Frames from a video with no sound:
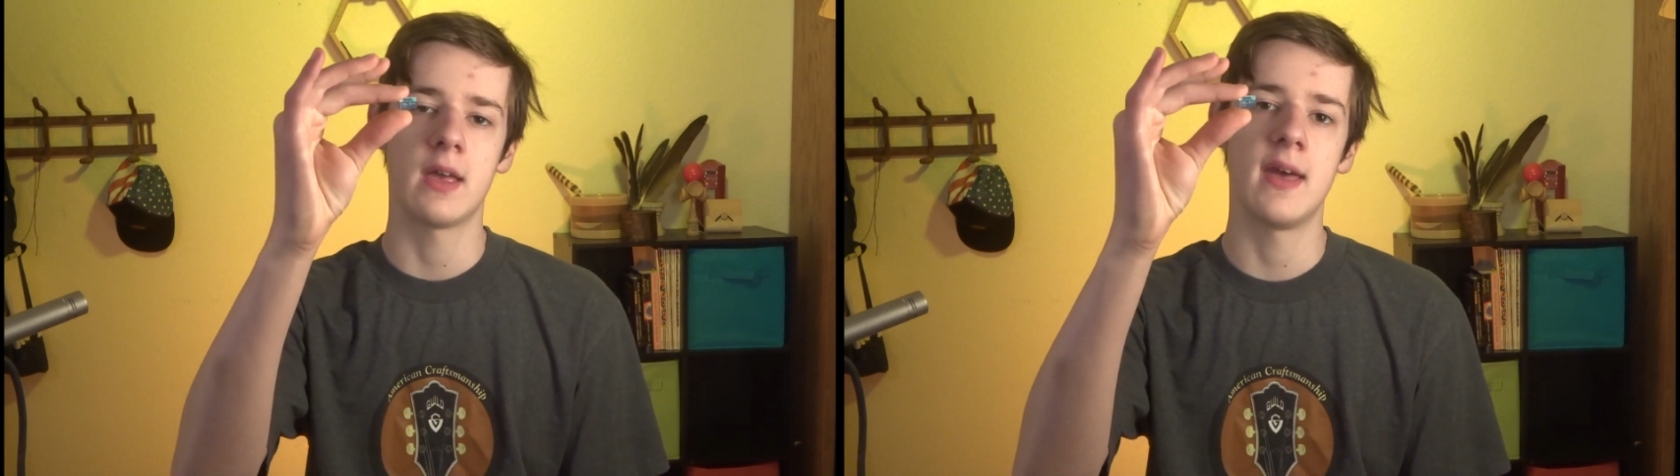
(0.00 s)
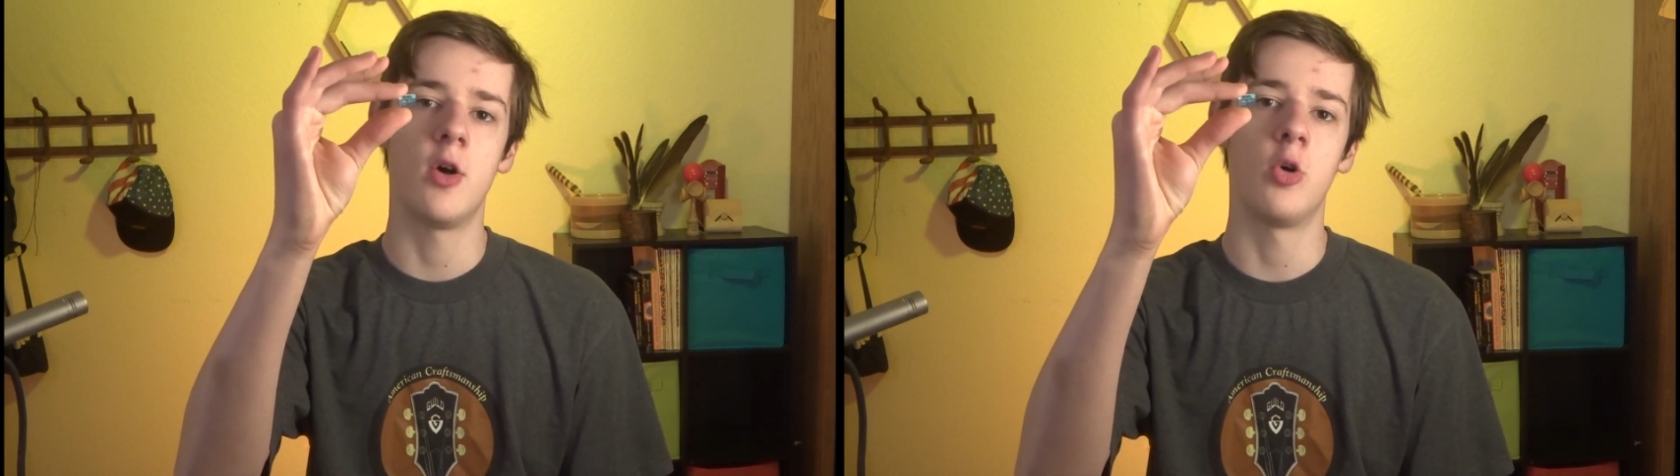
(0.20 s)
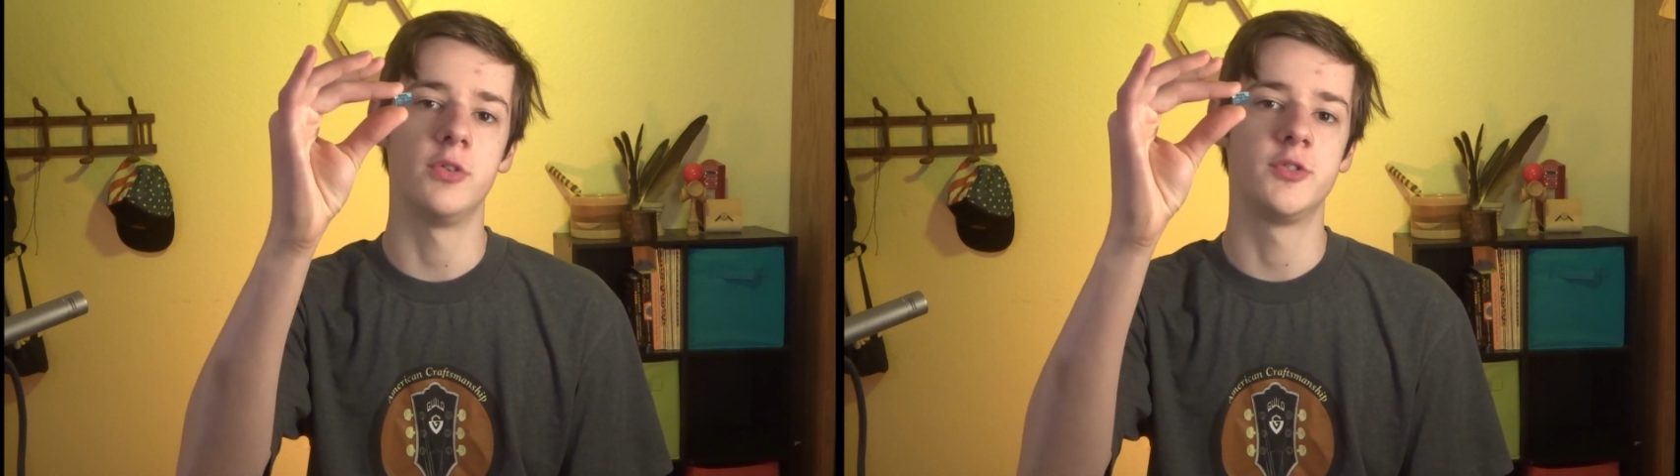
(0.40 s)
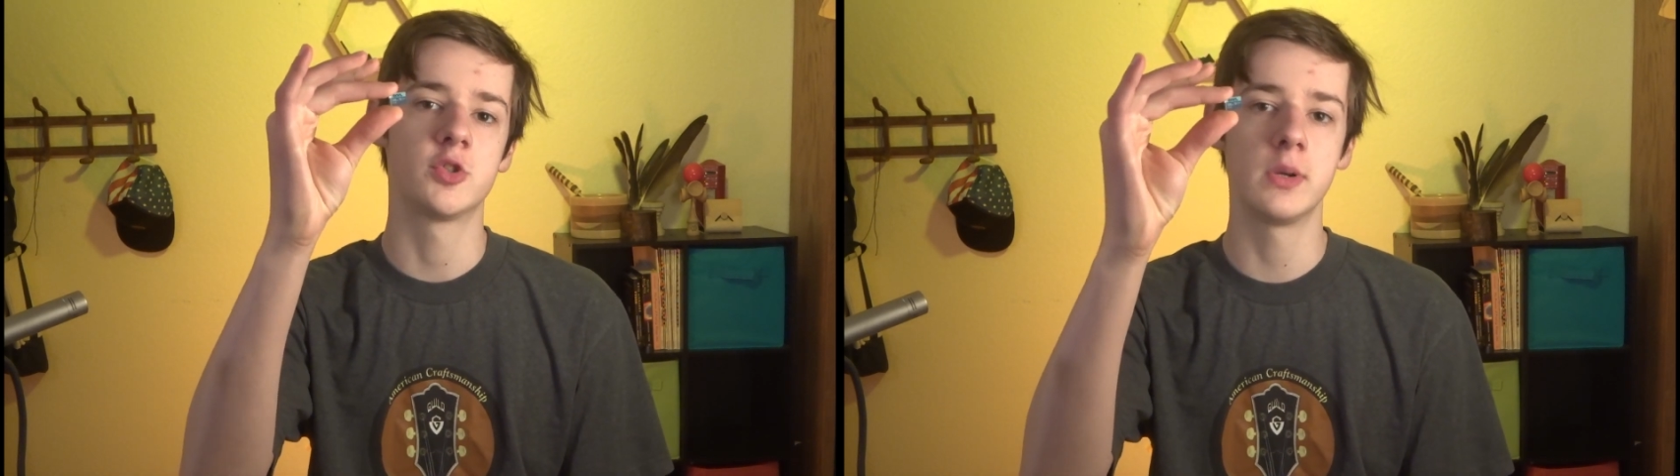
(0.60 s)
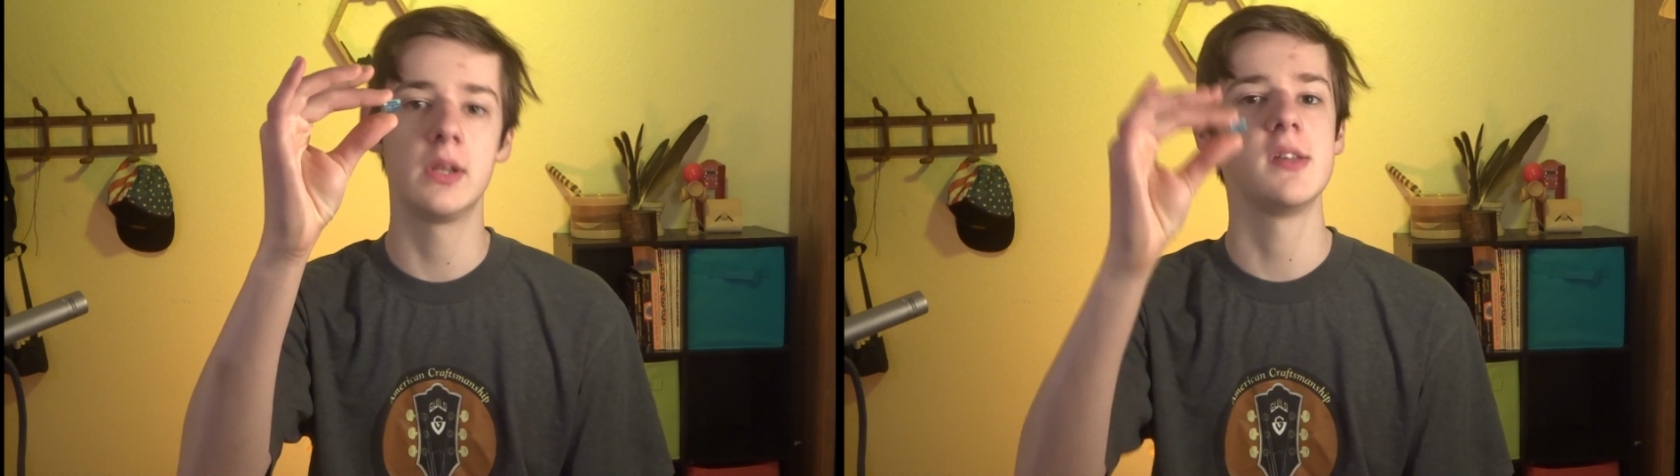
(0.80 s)
can hold
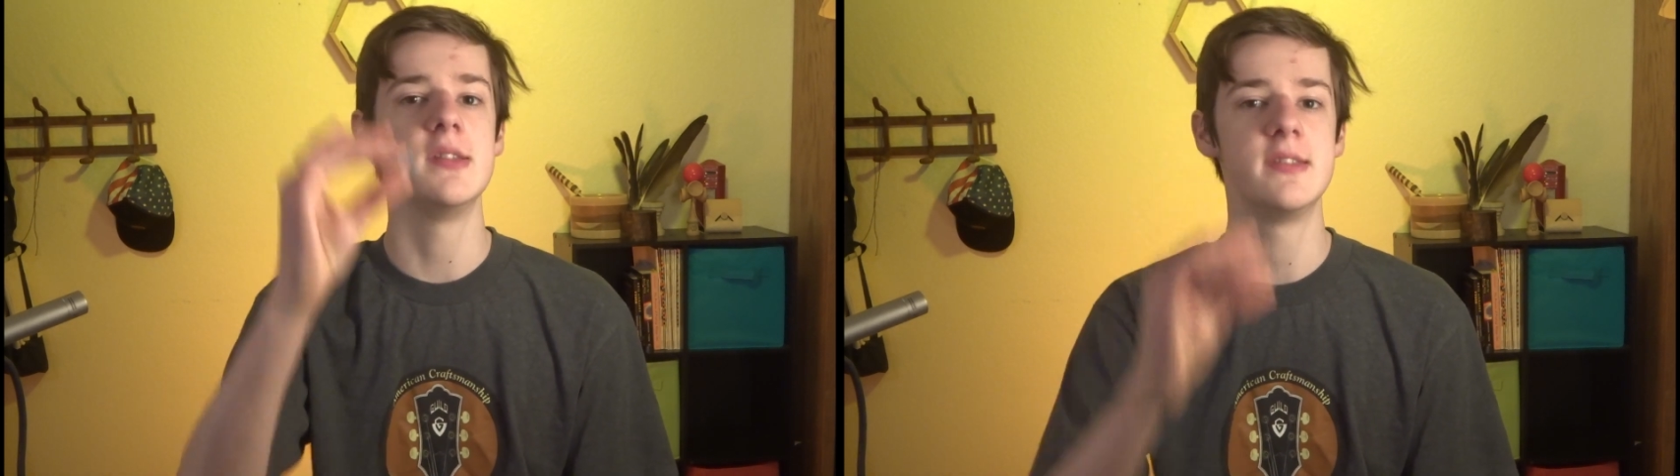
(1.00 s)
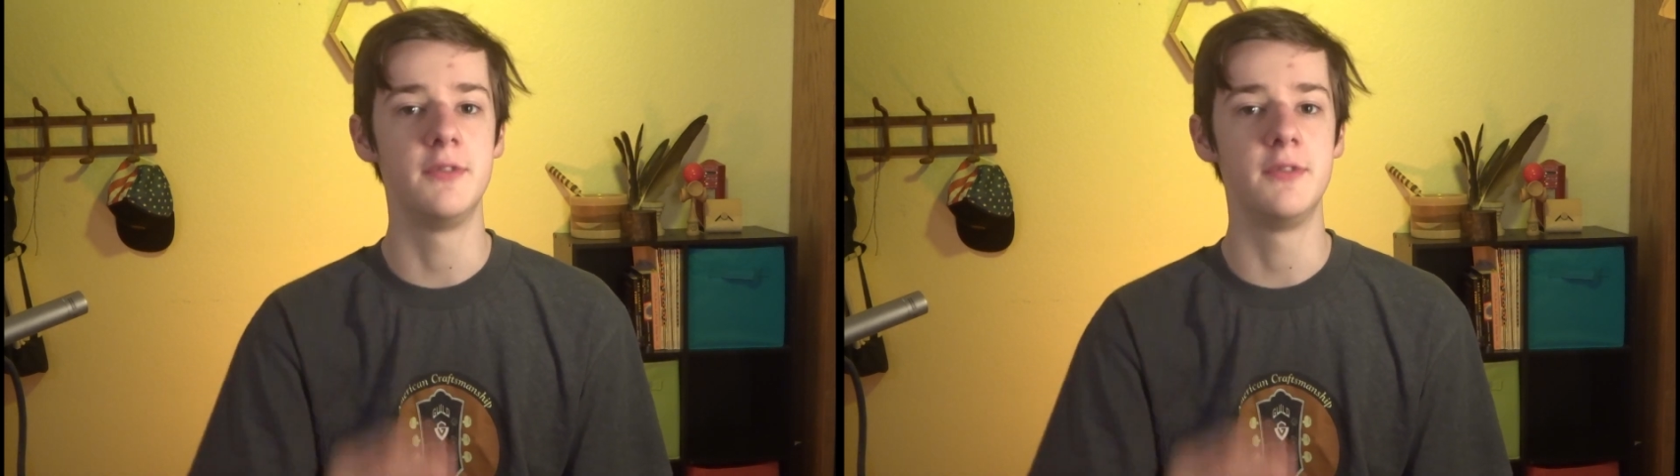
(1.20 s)
trillions